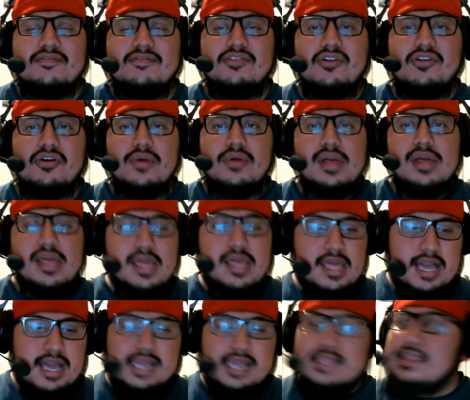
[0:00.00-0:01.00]
So
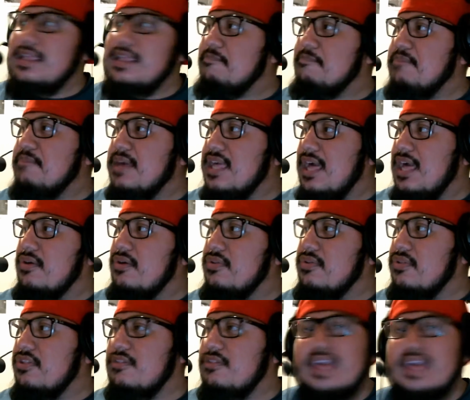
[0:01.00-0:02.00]
I did pick
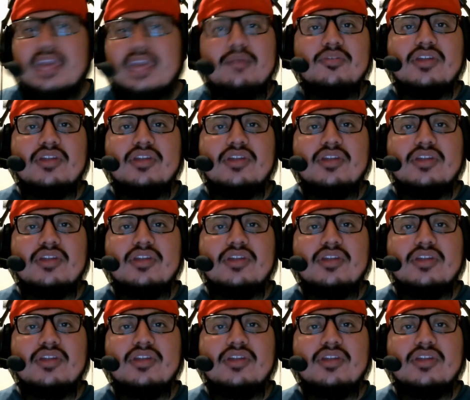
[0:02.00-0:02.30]
out some games